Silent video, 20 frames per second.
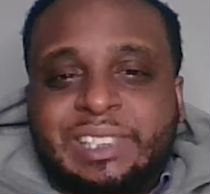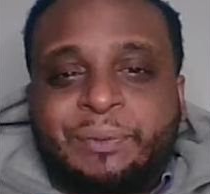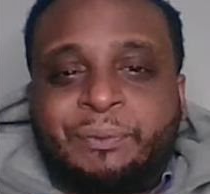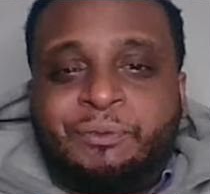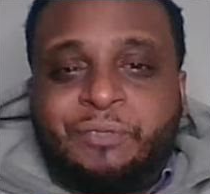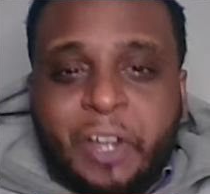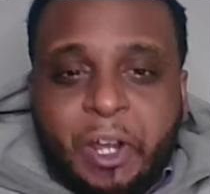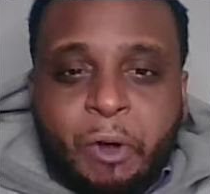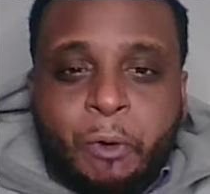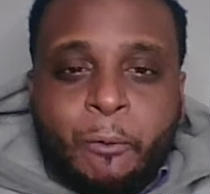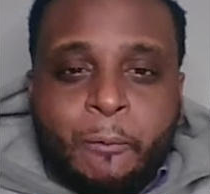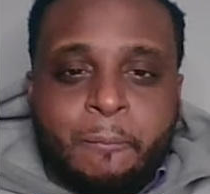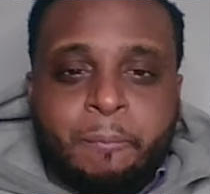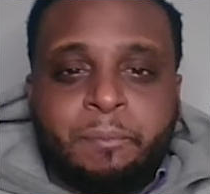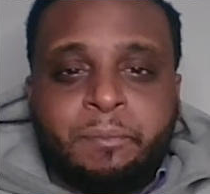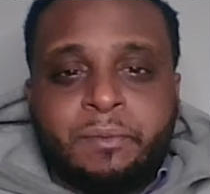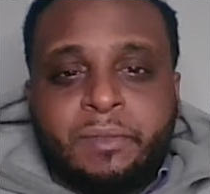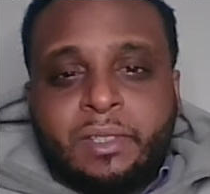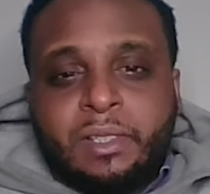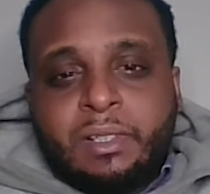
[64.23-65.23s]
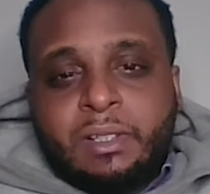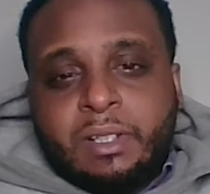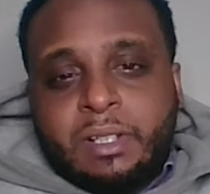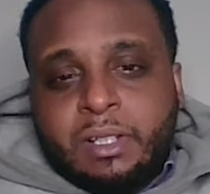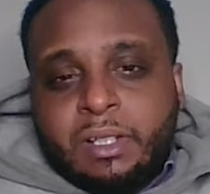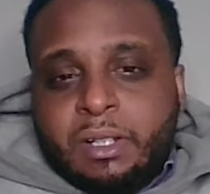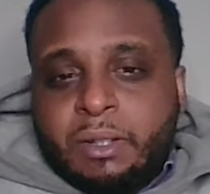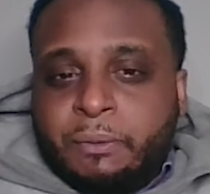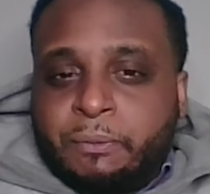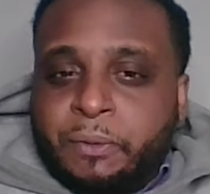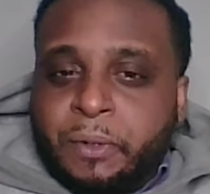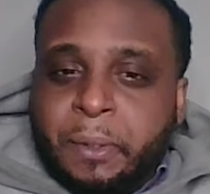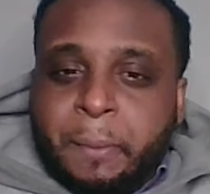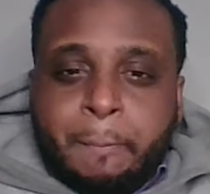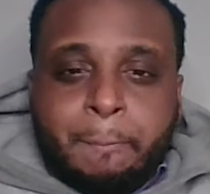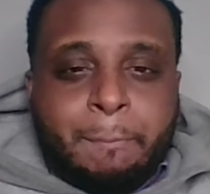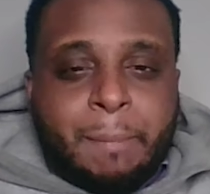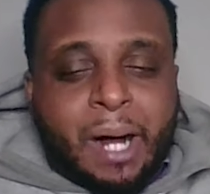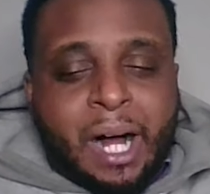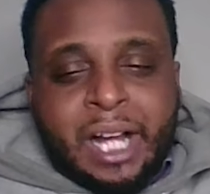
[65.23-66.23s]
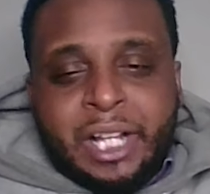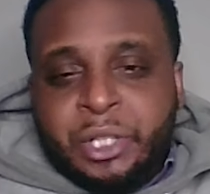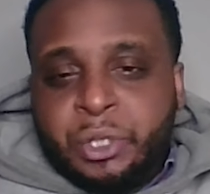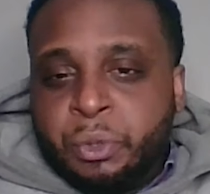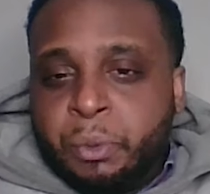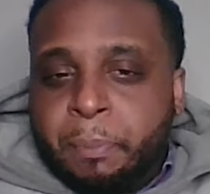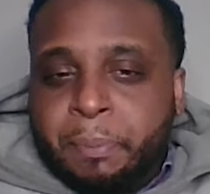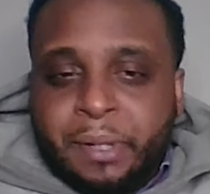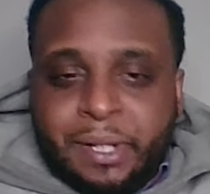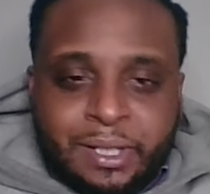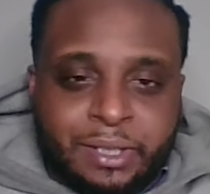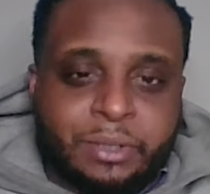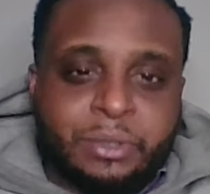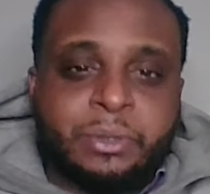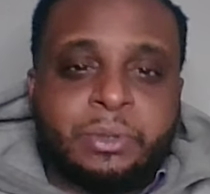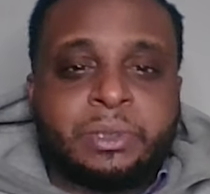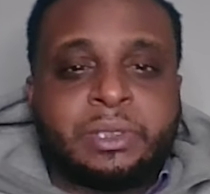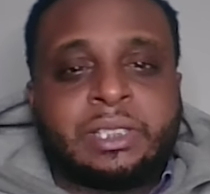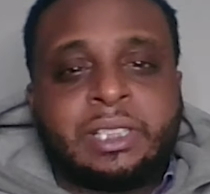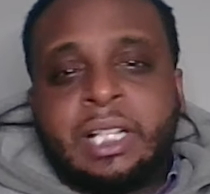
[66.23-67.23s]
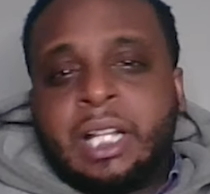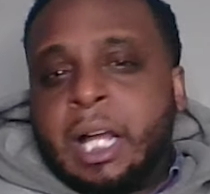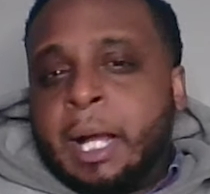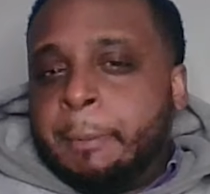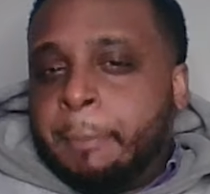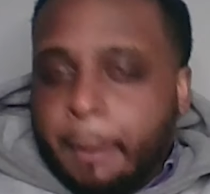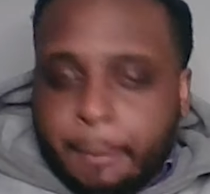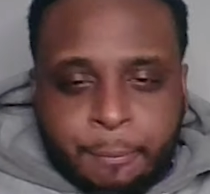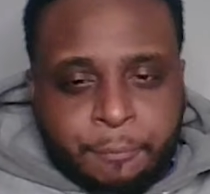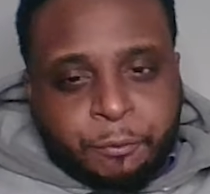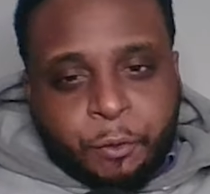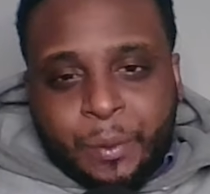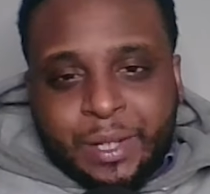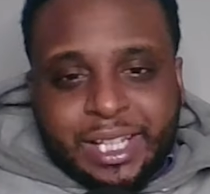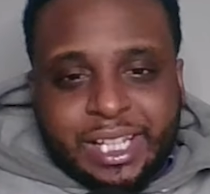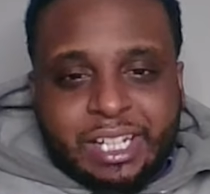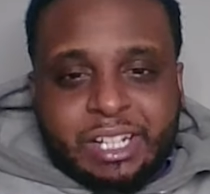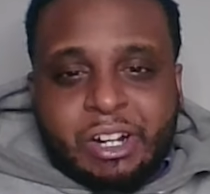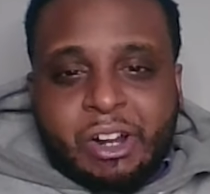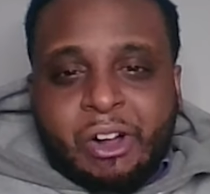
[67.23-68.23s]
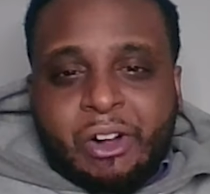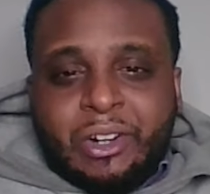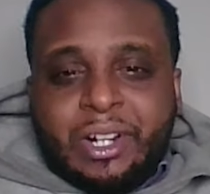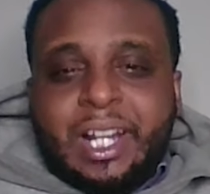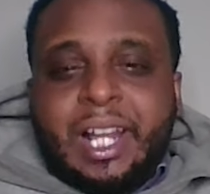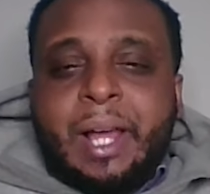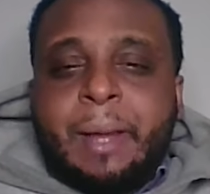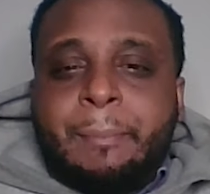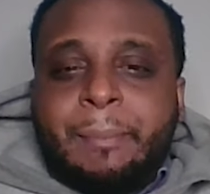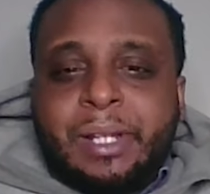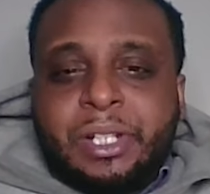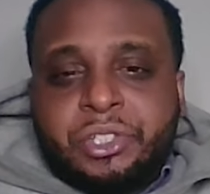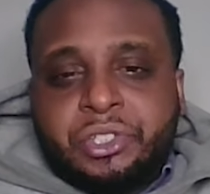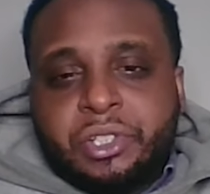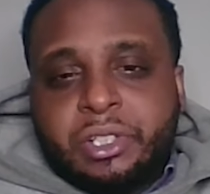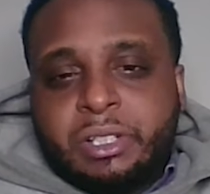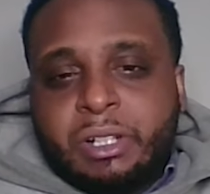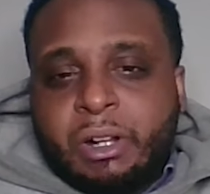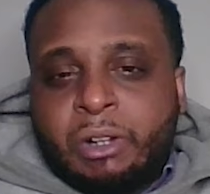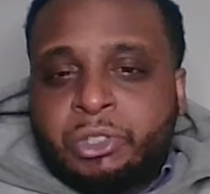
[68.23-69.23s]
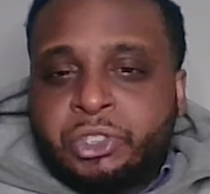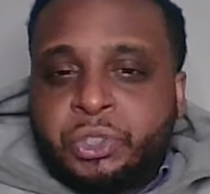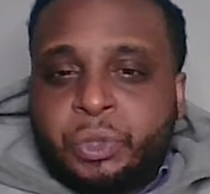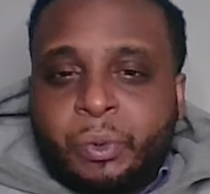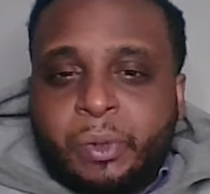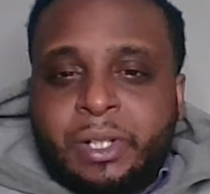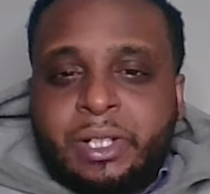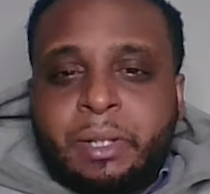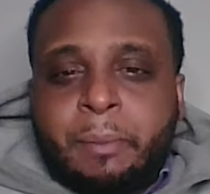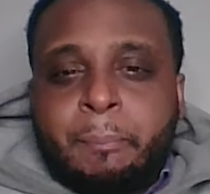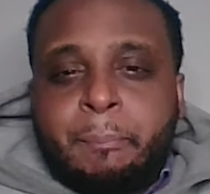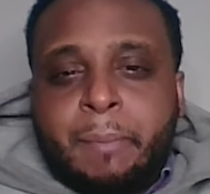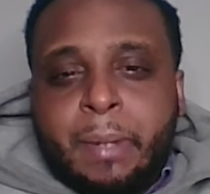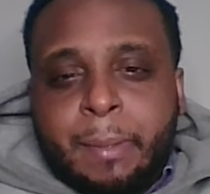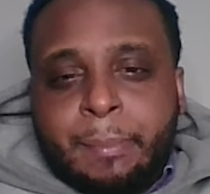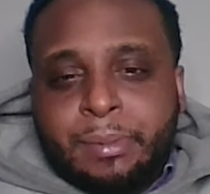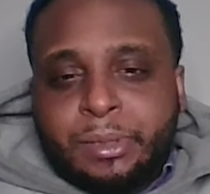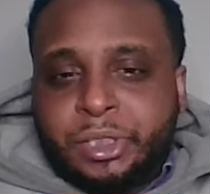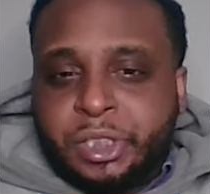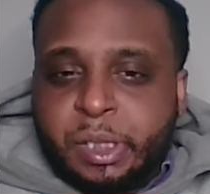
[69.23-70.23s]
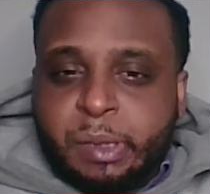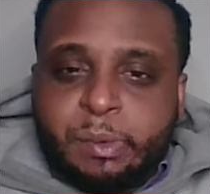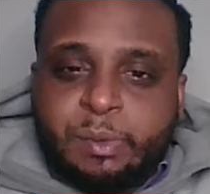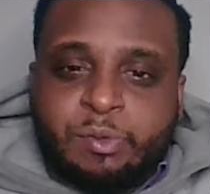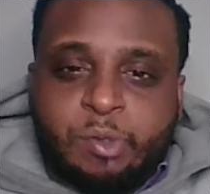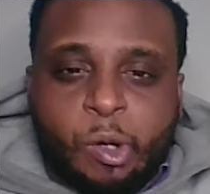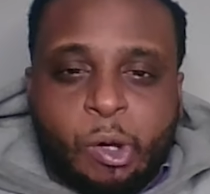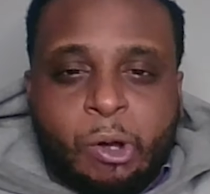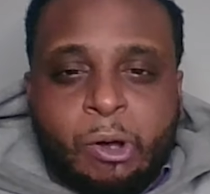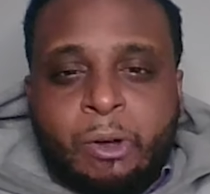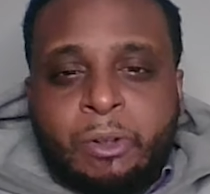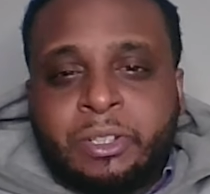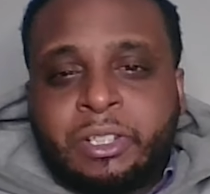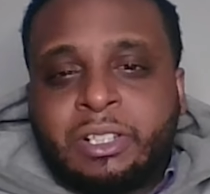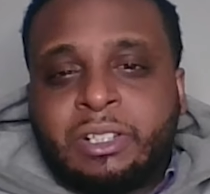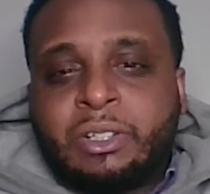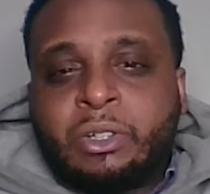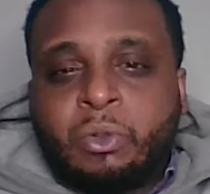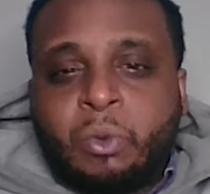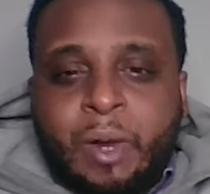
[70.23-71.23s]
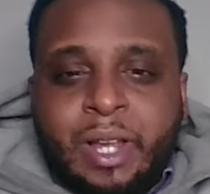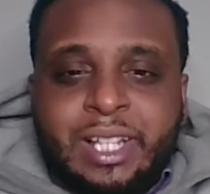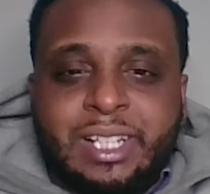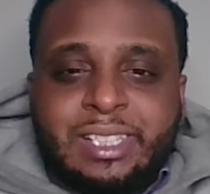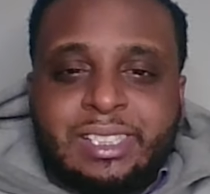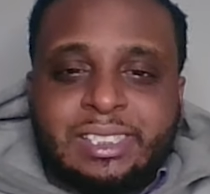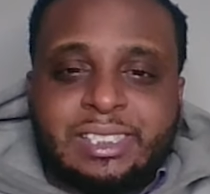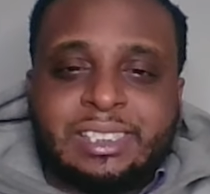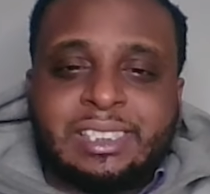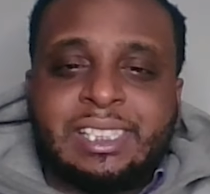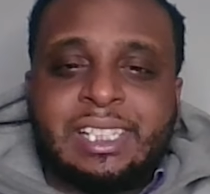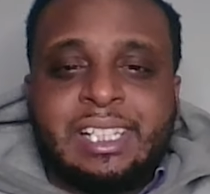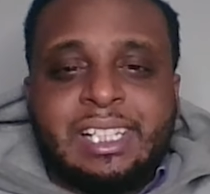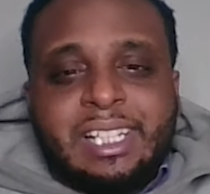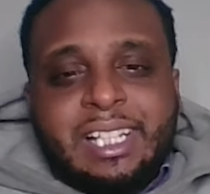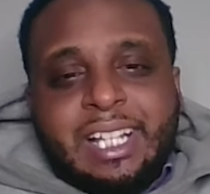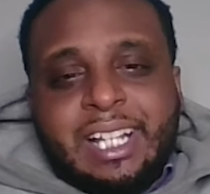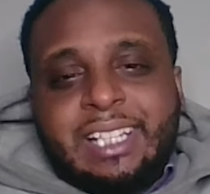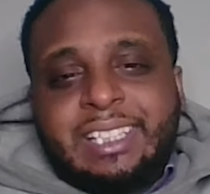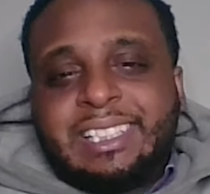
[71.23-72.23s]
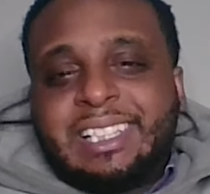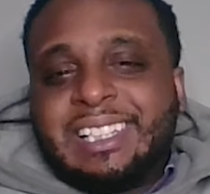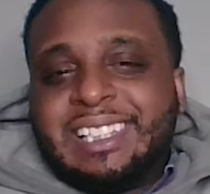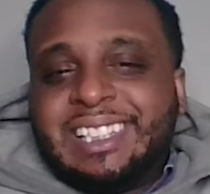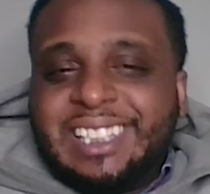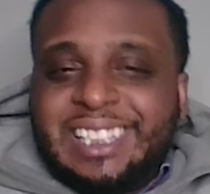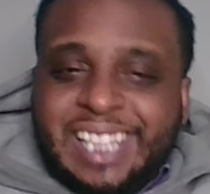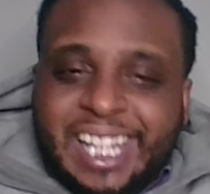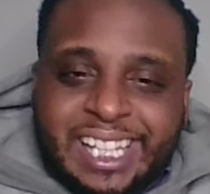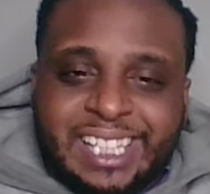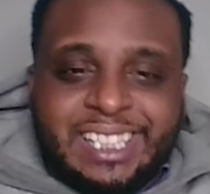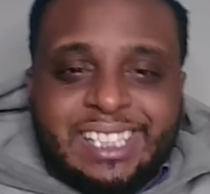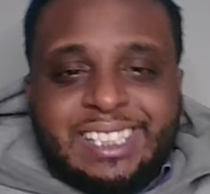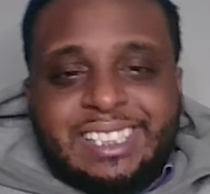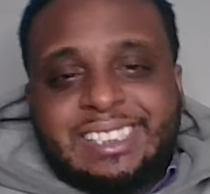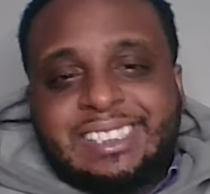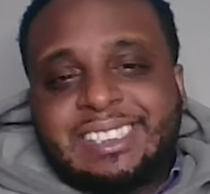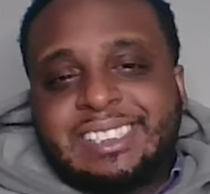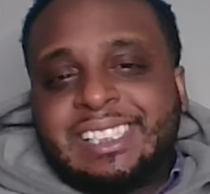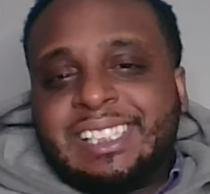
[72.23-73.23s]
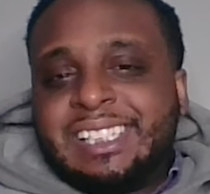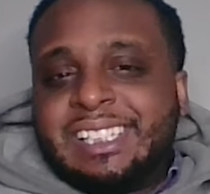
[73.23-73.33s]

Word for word: felt for them Bayou Bengals. But before we get into all that, make sure y'all join the memberships for all the greatest and the latest.